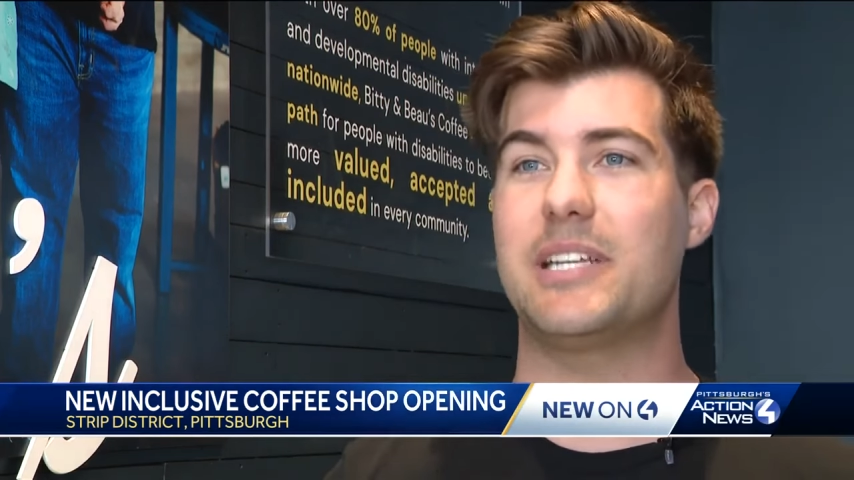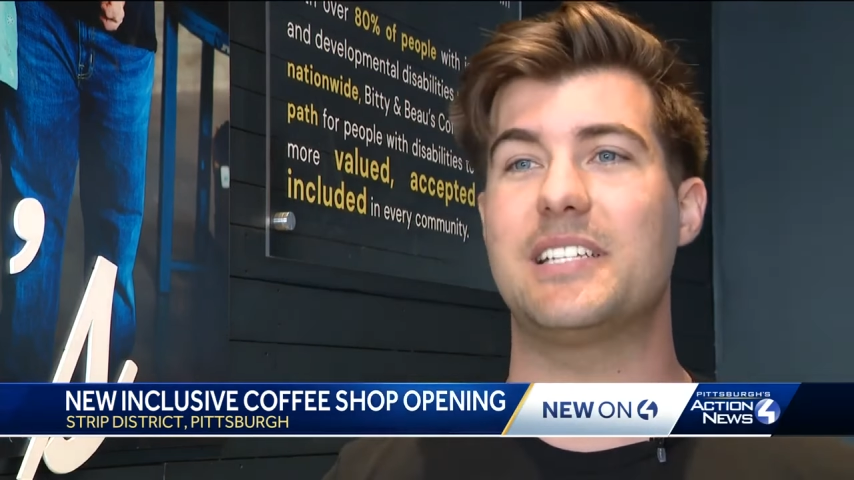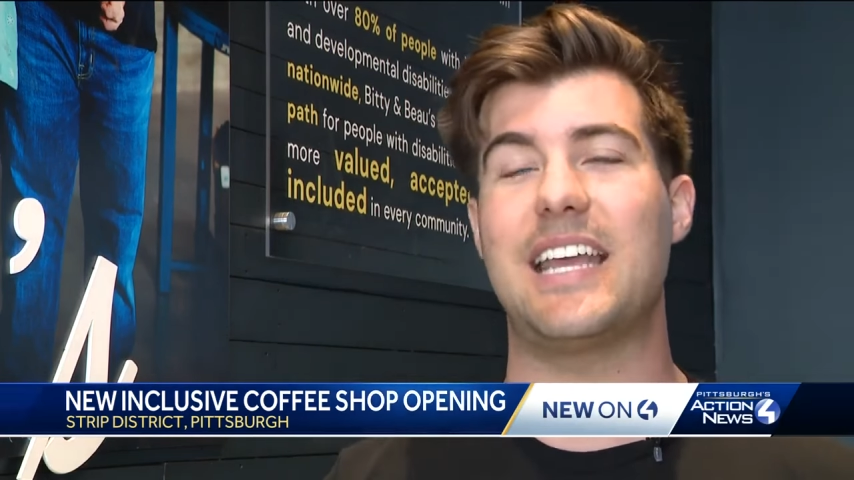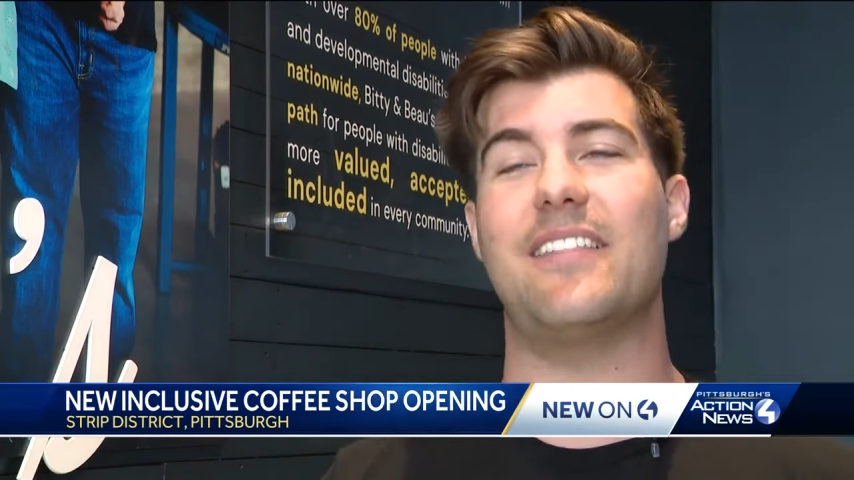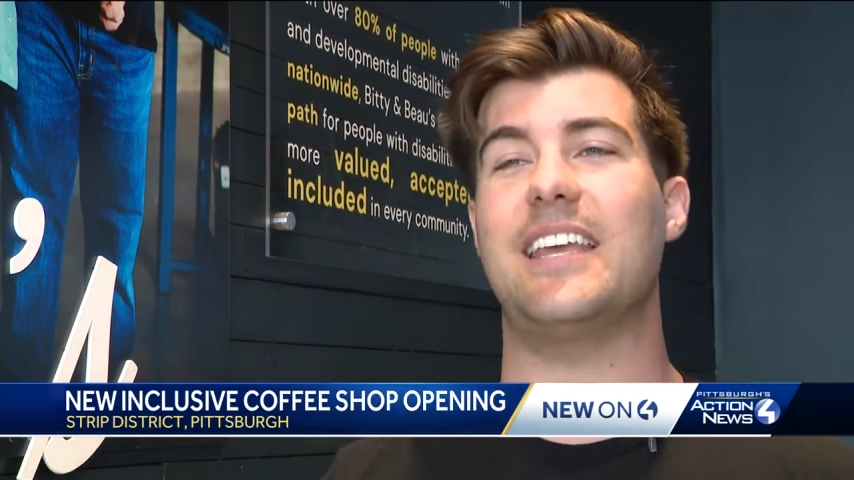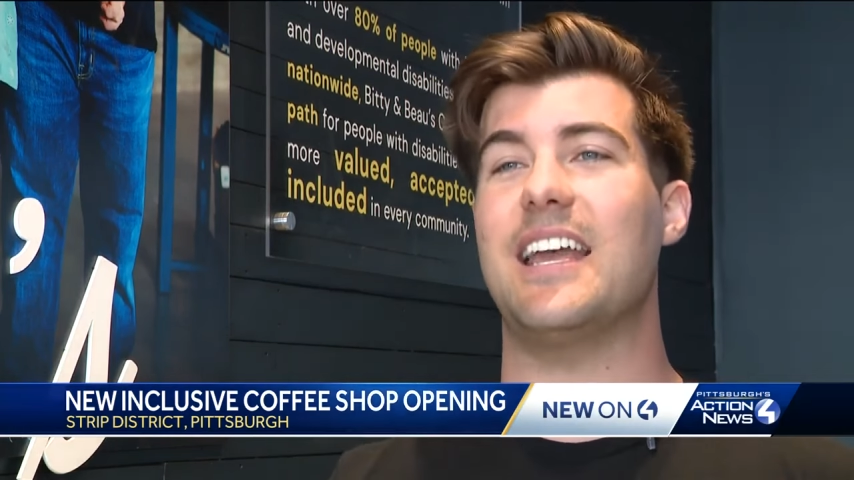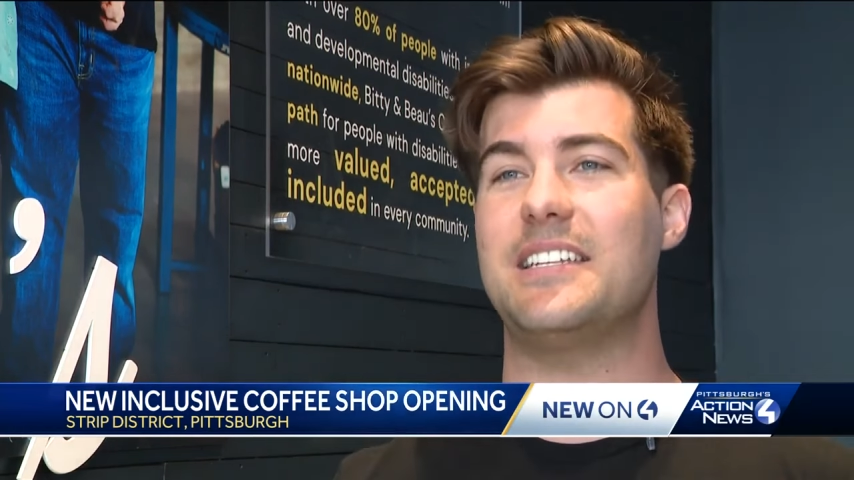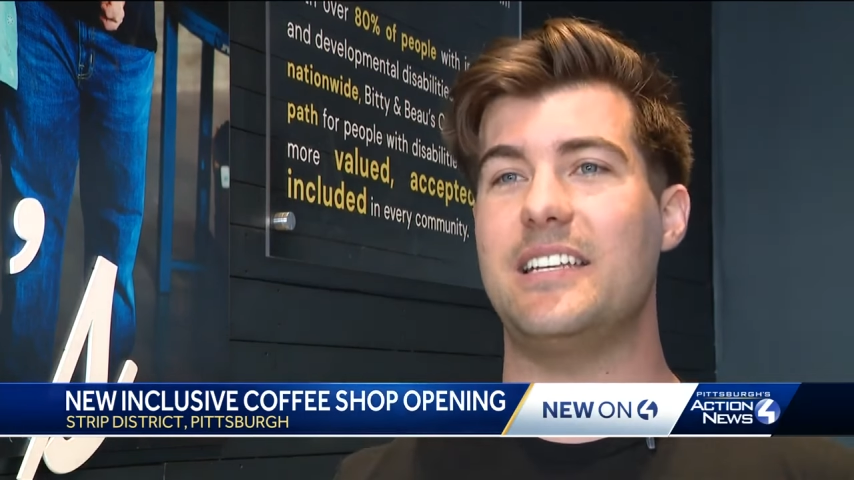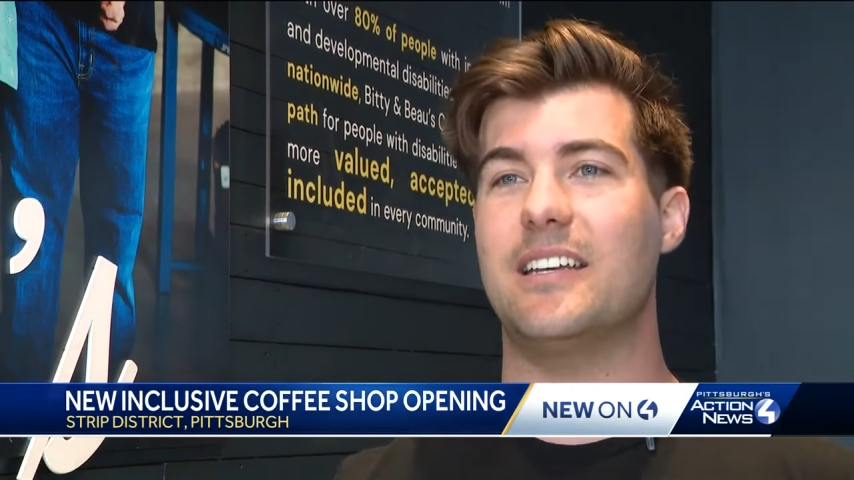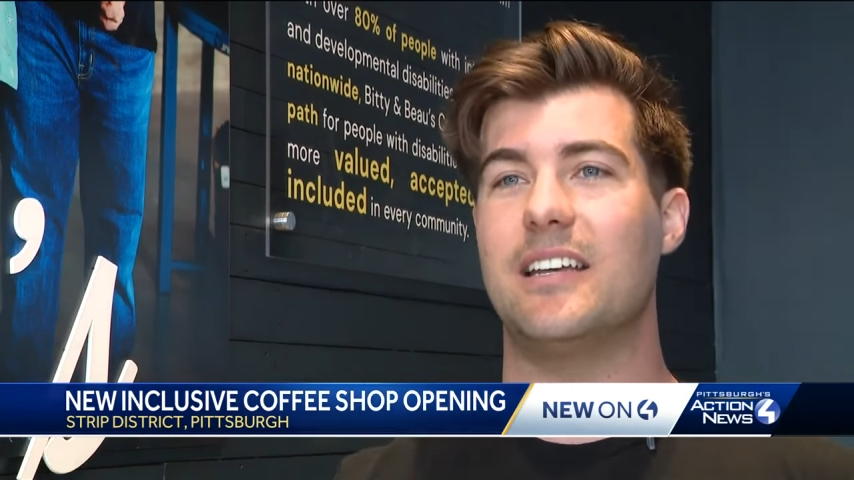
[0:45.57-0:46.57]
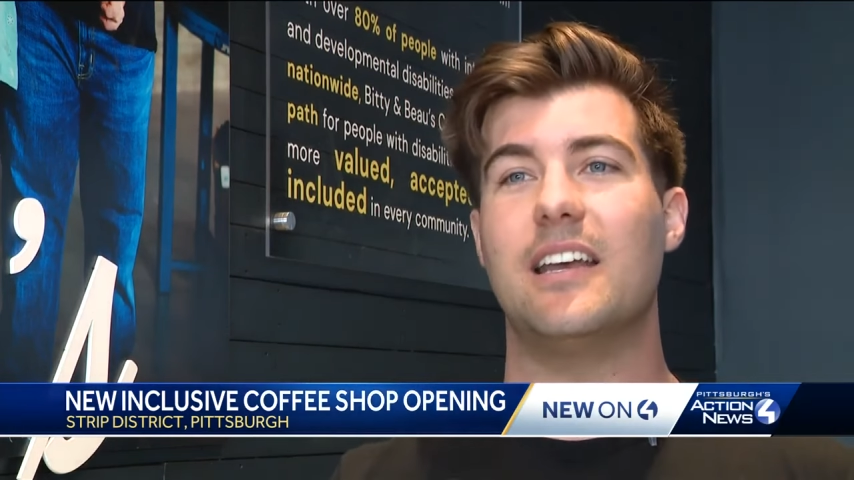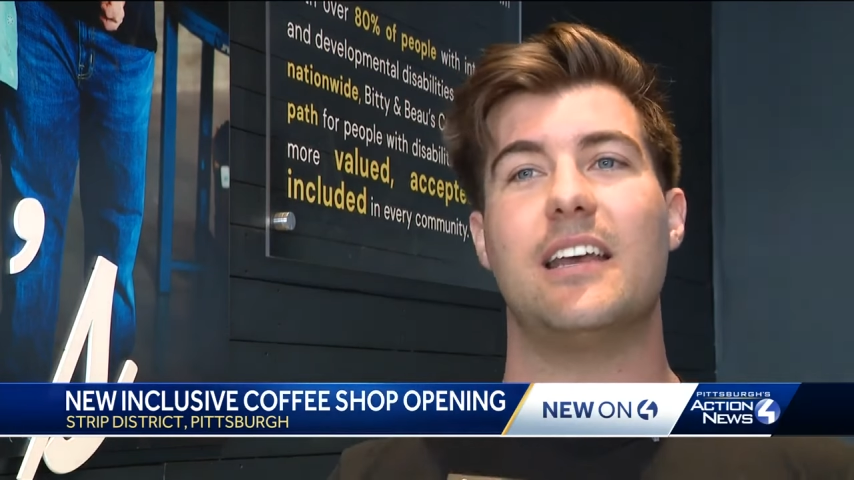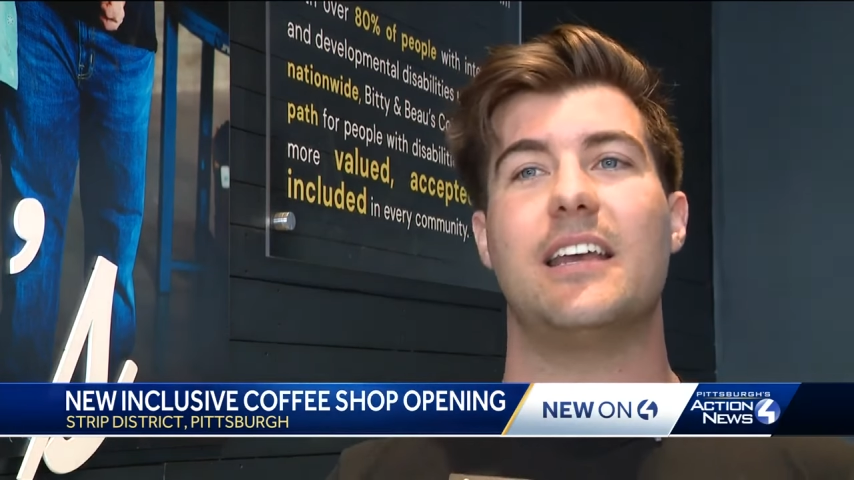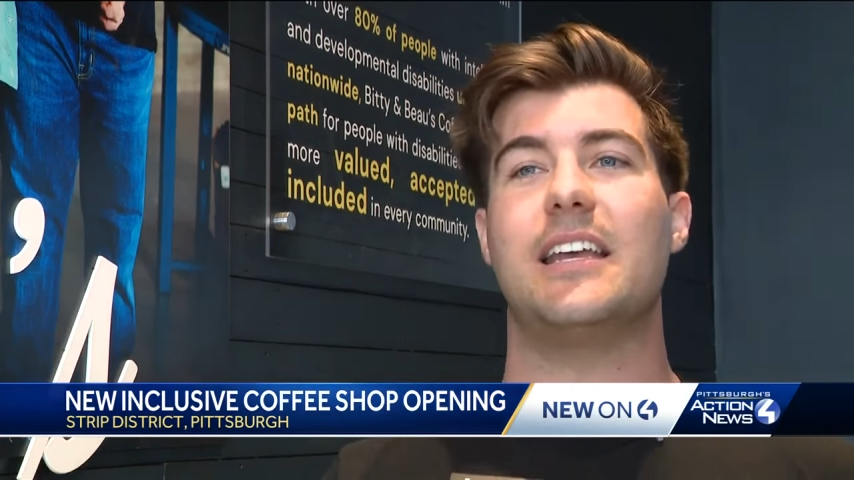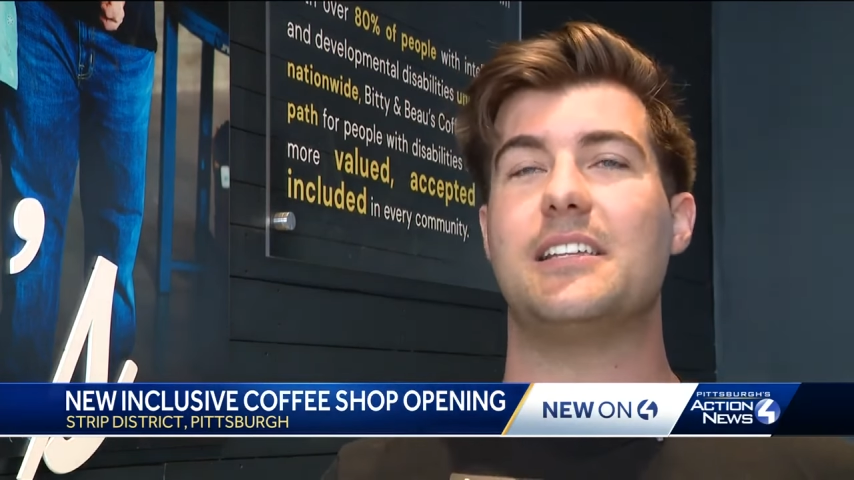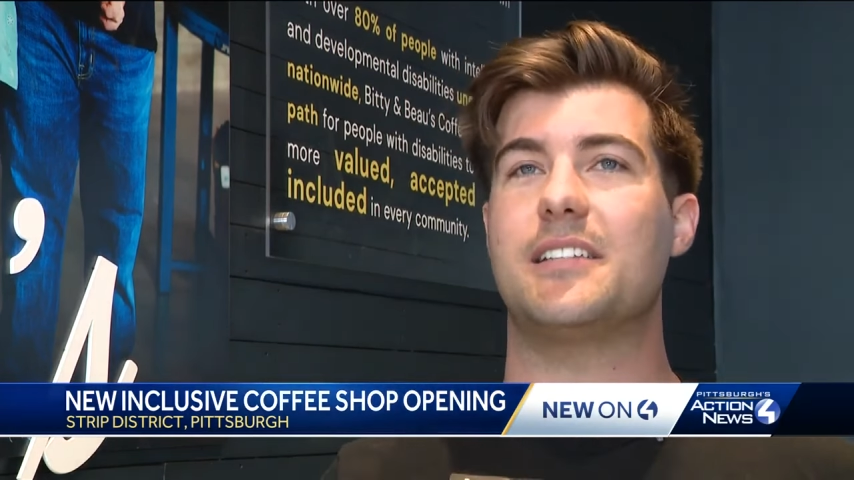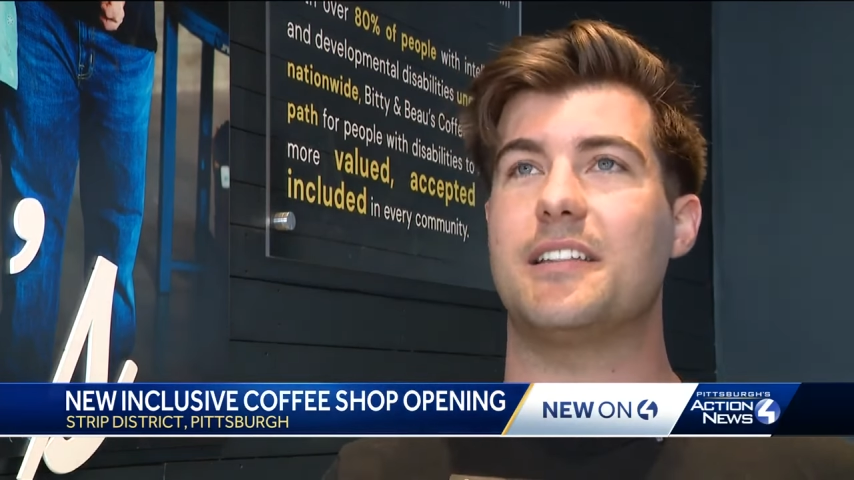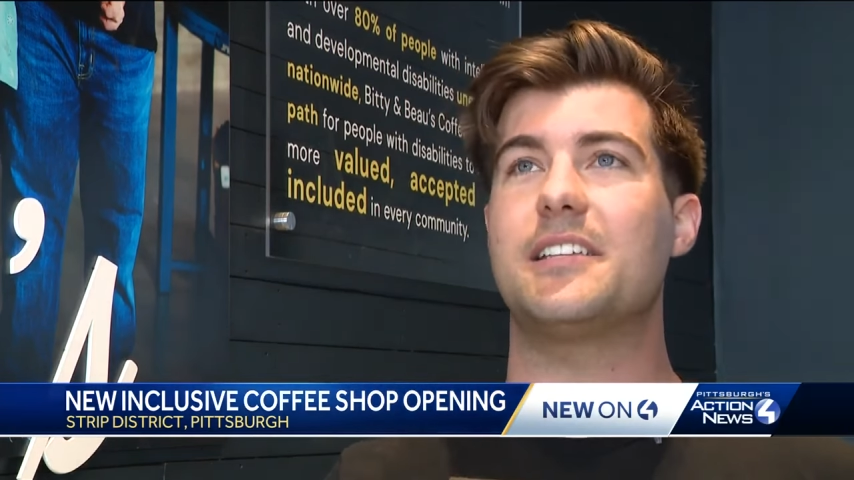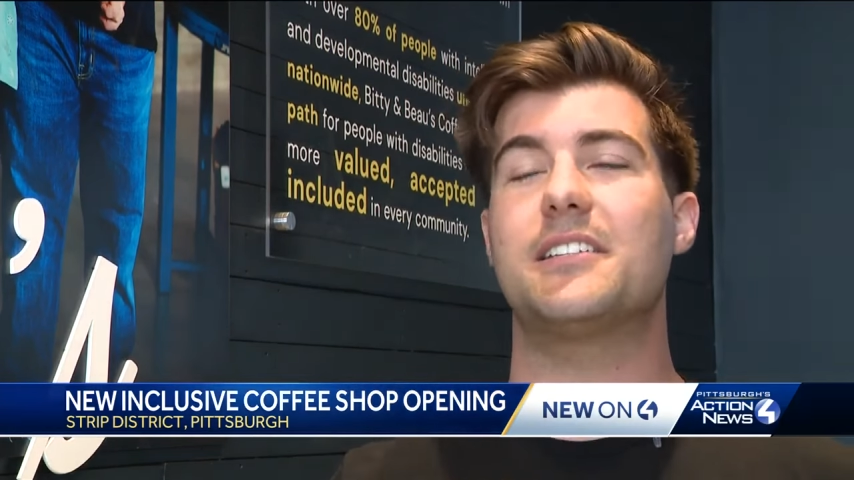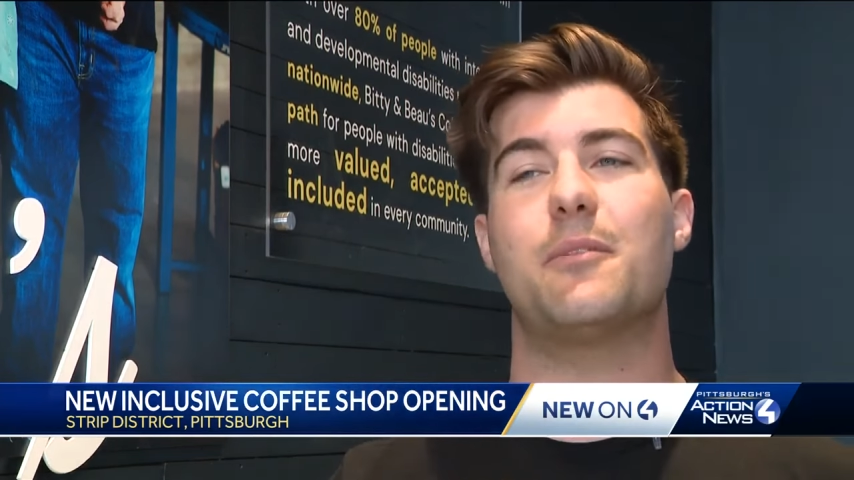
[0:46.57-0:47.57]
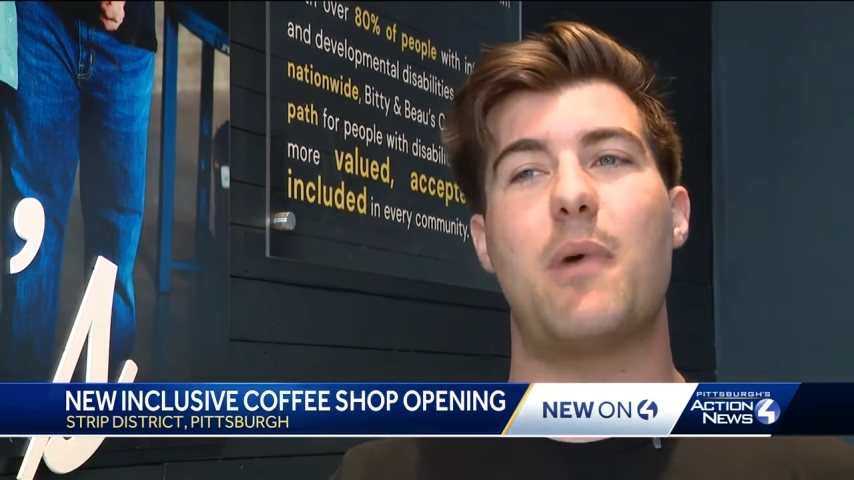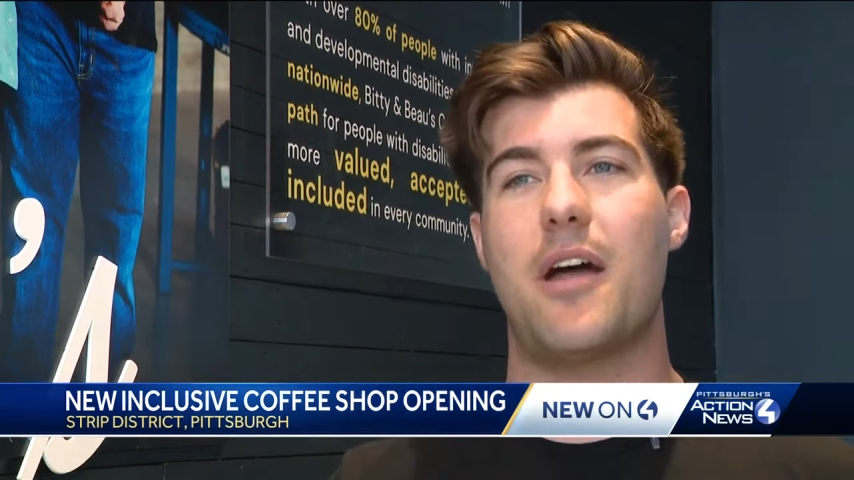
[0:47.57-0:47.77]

Because again, the idea is that this is a